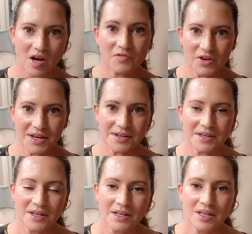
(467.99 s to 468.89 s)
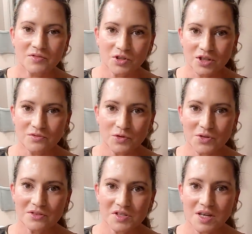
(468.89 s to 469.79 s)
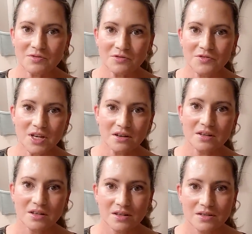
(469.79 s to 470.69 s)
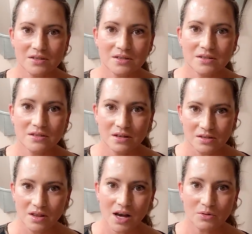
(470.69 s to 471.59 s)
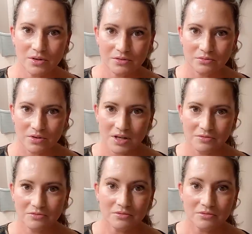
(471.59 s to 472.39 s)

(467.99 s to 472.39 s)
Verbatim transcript: Aveen, if you're looking for reef safe, Aveen is, does a lot with reef.